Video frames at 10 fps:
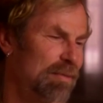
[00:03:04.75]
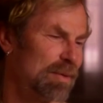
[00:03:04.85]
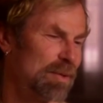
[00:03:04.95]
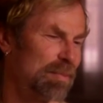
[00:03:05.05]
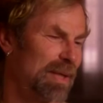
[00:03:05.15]

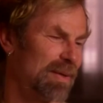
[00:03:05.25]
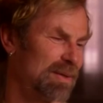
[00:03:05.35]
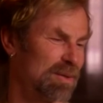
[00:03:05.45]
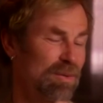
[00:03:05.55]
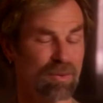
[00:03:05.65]

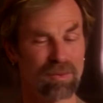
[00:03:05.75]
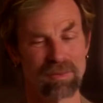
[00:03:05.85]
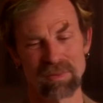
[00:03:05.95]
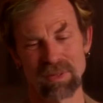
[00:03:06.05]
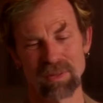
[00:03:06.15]
spirits who,
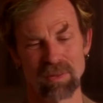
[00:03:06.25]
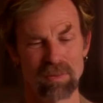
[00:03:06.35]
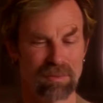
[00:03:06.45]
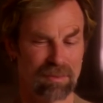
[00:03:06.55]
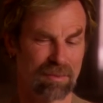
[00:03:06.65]
you know,
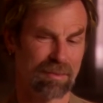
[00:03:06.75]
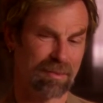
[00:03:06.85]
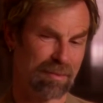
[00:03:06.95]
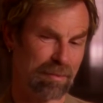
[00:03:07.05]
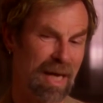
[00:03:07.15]

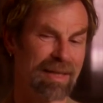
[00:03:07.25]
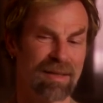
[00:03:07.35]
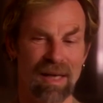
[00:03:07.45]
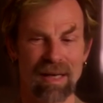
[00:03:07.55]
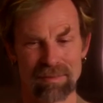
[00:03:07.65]
might
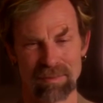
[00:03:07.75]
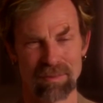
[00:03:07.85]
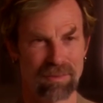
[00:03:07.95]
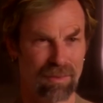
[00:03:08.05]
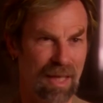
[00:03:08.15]
not
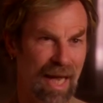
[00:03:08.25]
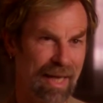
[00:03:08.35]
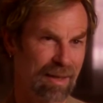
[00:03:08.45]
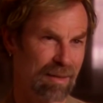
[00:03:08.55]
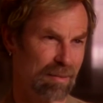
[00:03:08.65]

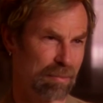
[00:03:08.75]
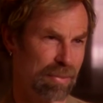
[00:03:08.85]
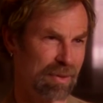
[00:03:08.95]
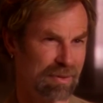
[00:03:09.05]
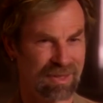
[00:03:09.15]
like a
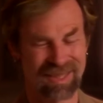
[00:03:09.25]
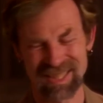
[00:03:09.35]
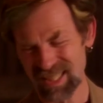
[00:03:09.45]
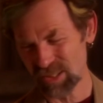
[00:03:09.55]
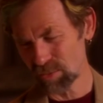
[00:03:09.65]

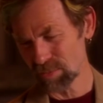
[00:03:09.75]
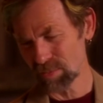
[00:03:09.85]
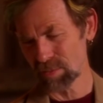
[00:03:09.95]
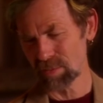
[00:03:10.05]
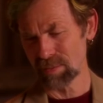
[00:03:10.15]

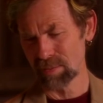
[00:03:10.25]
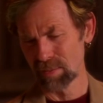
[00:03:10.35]
particular